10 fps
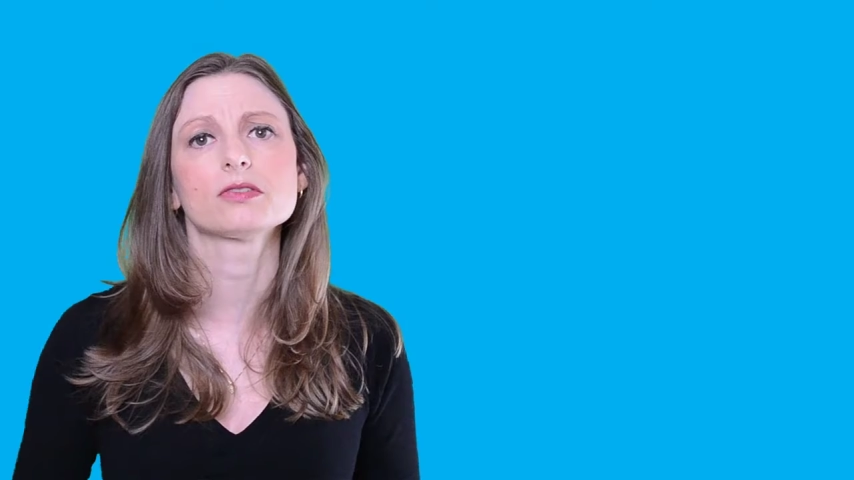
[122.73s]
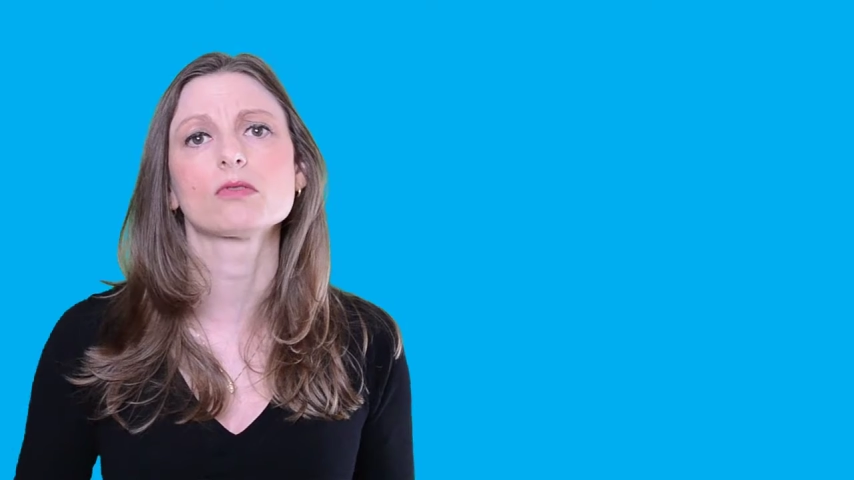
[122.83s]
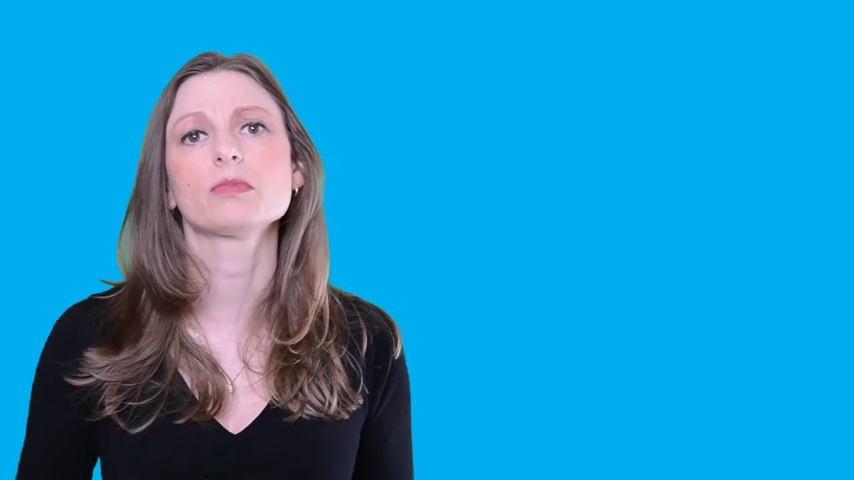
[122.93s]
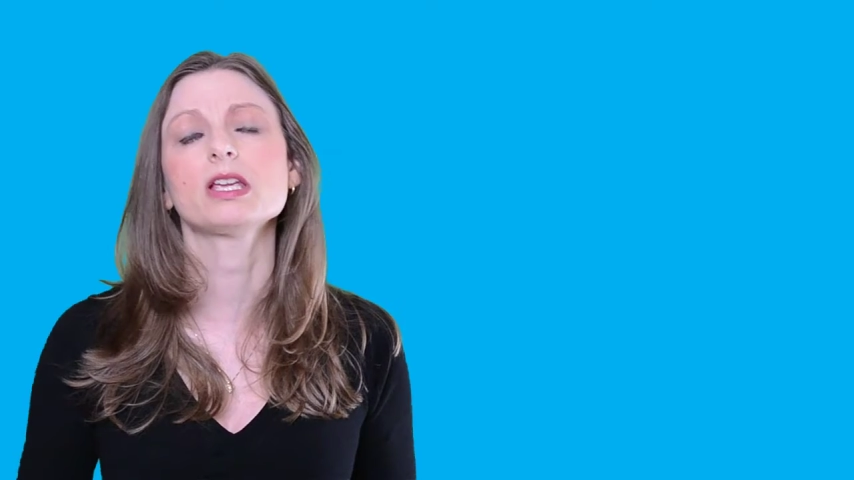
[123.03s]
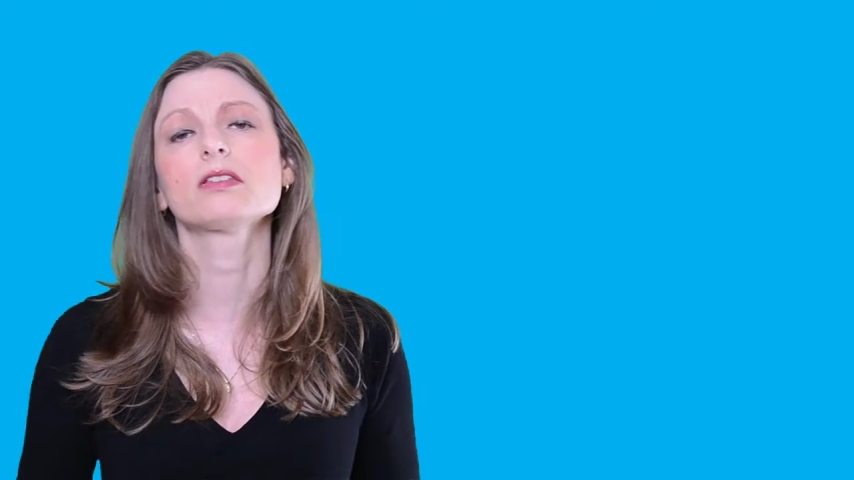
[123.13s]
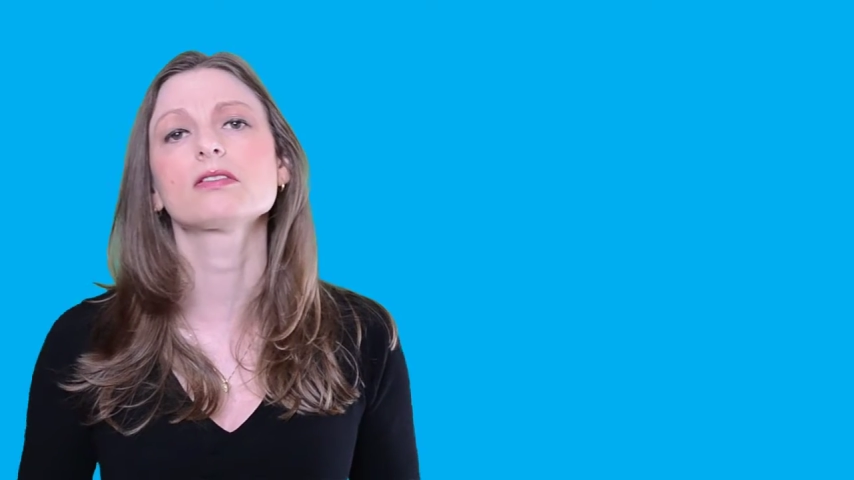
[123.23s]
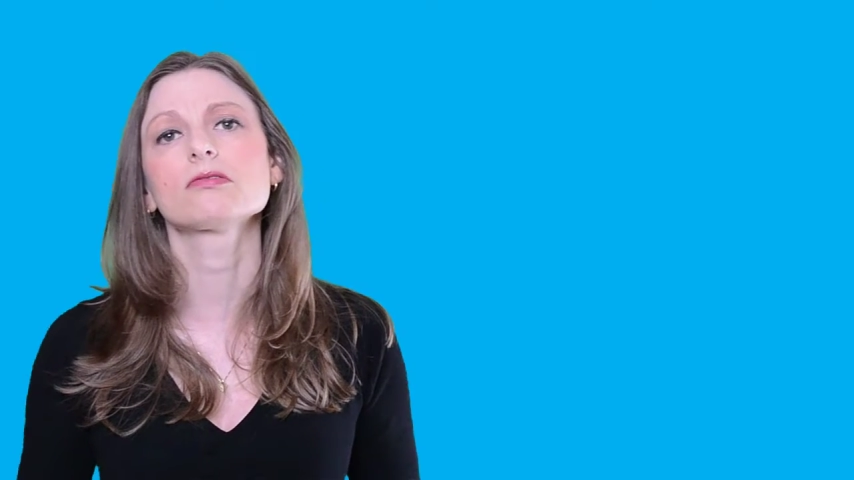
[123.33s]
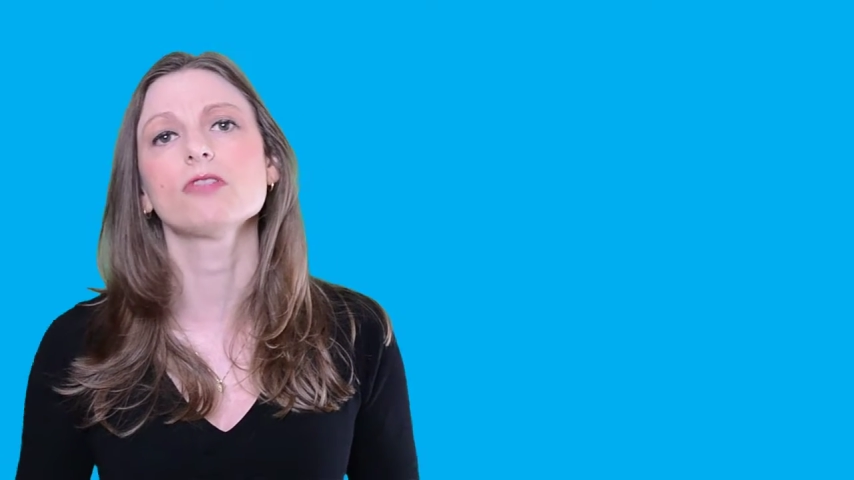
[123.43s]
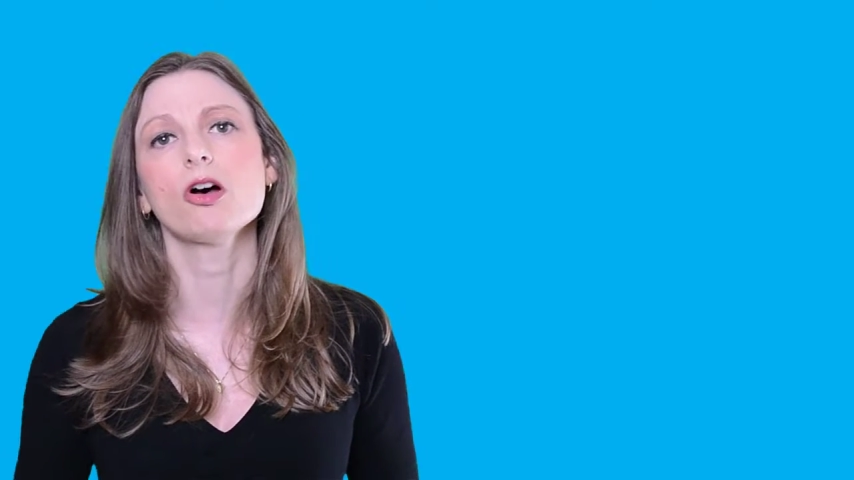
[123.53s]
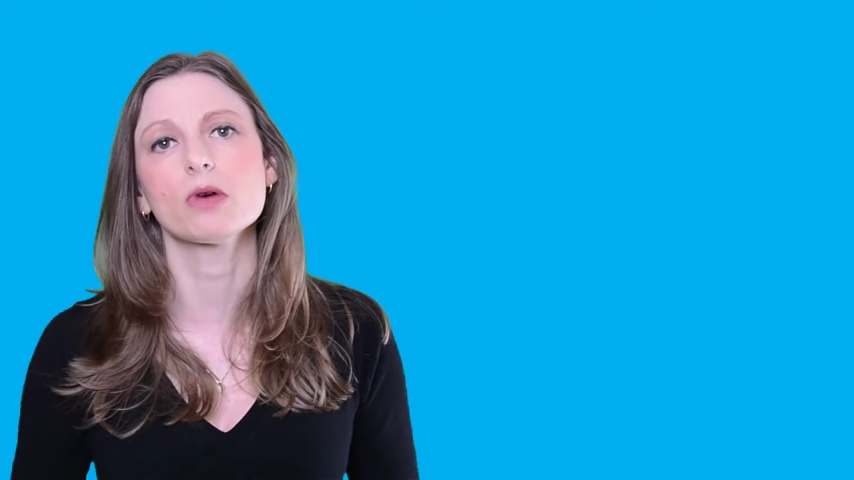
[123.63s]
or be the
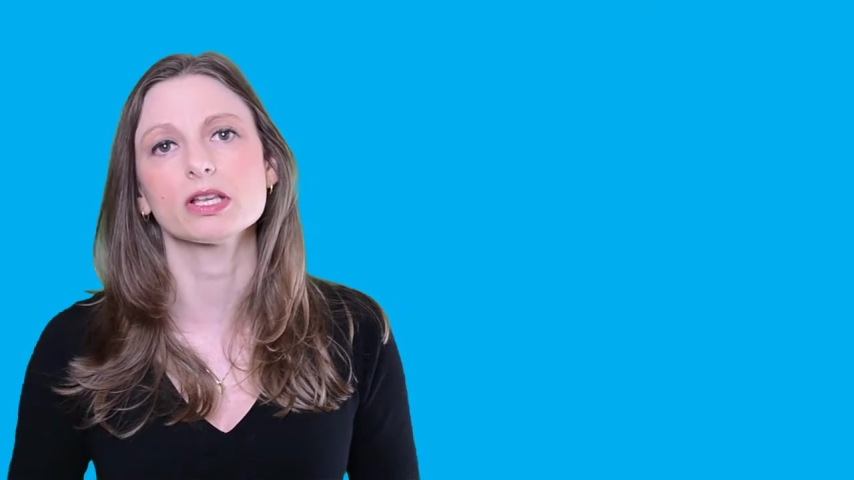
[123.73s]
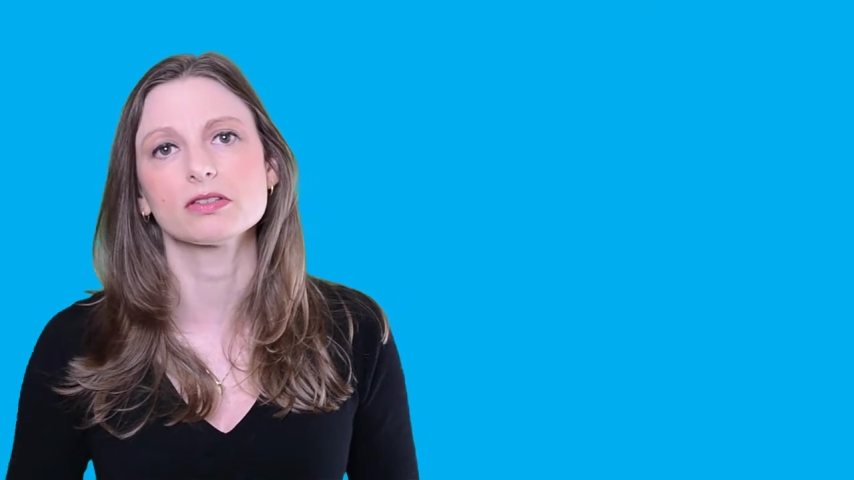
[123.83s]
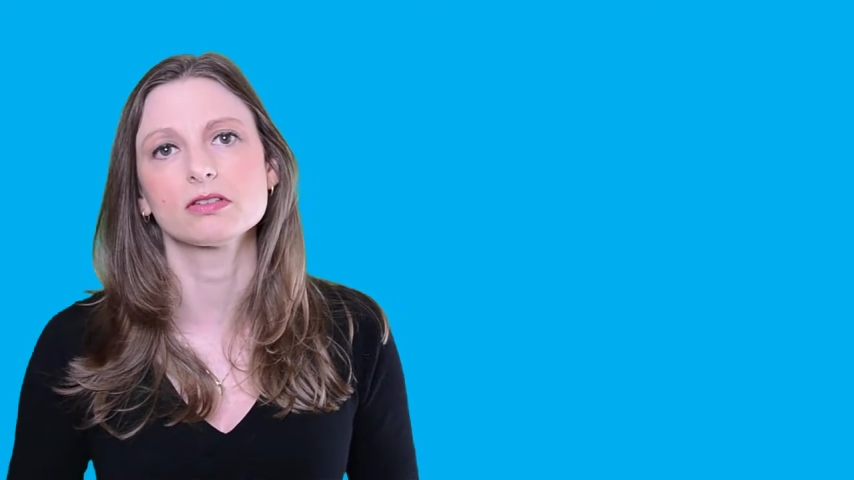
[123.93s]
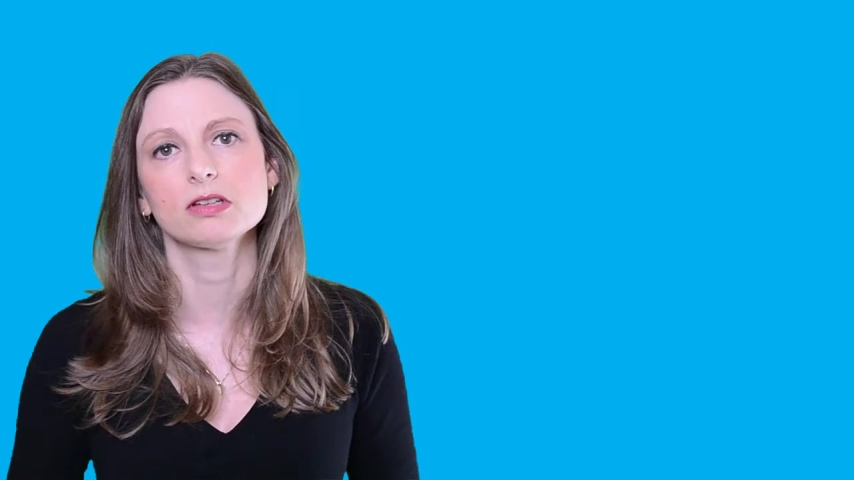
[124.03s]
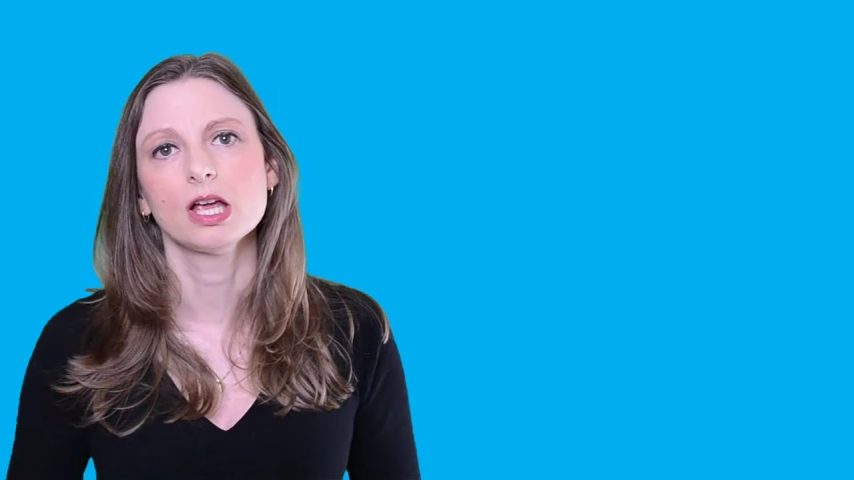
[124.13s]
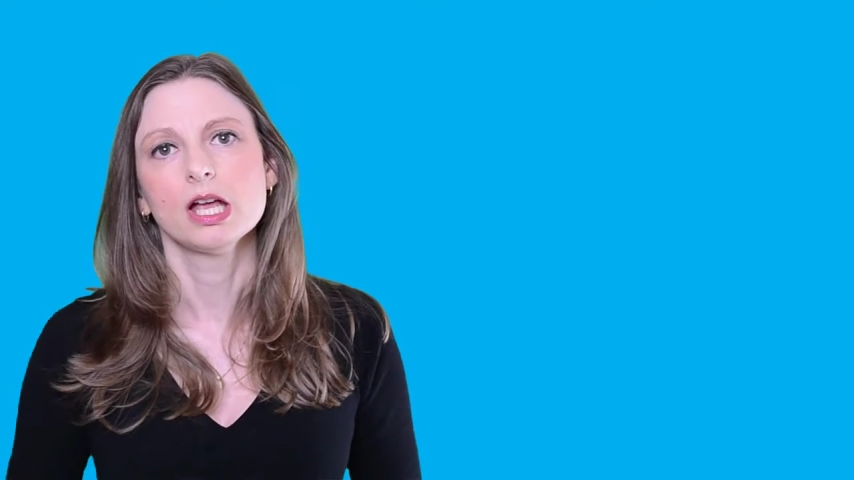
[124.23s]
slowest.